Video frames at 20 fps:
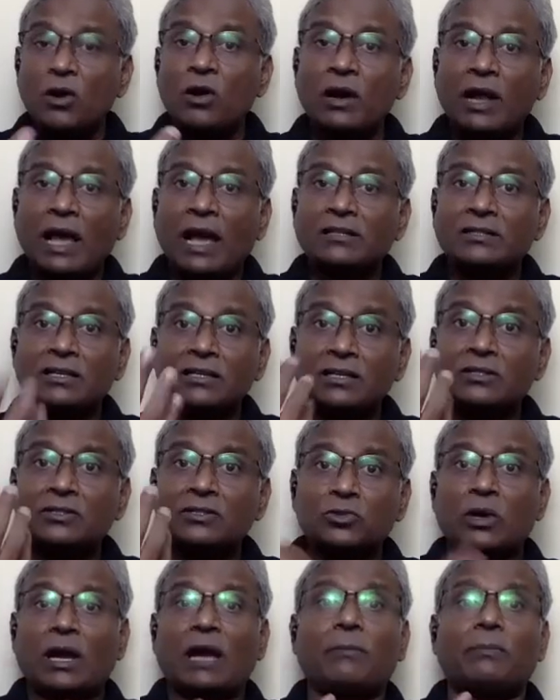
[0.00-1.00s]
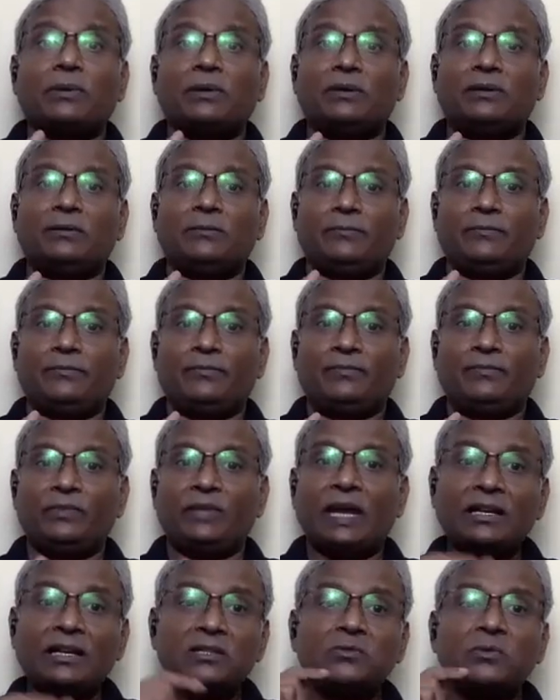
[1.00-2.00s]
on accidents to happen.
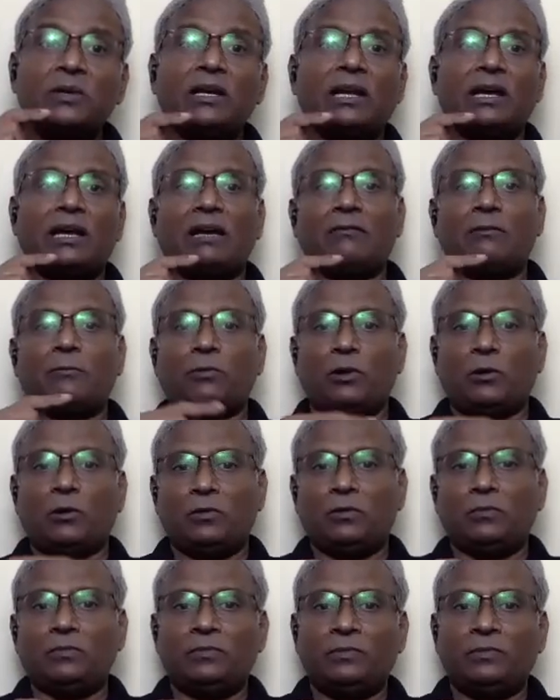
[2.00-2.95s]
That is where I have a problem.